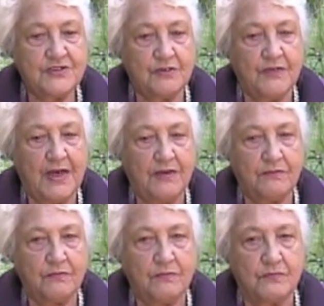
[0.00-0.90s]
So that
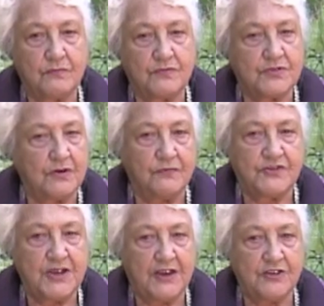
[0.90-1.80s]
sort
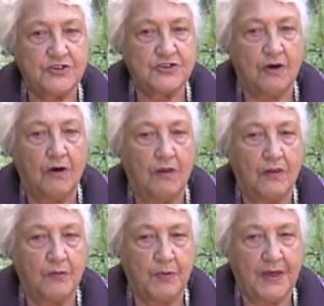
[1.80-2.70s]
of changed
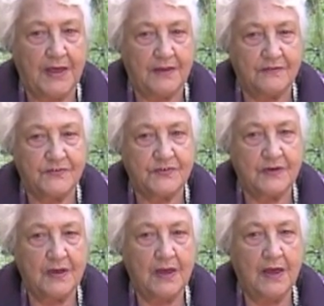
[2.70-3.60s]
all their
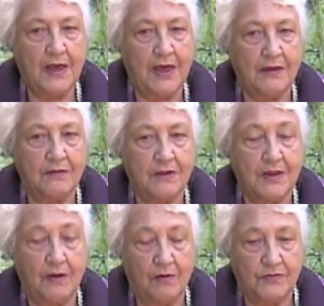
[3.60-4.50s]
plans. And
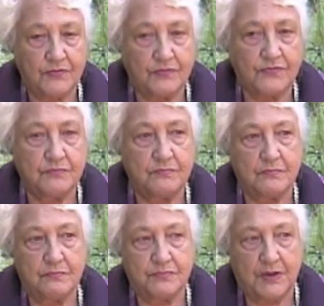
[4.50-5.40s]
it also,
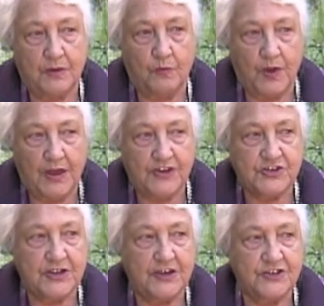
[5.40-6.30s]
in a way,
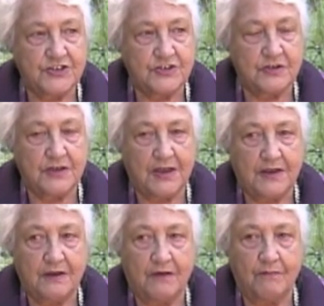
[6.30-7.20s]
changed the
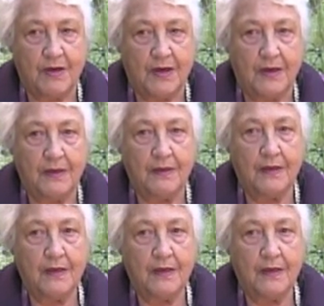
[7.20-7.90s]
date of my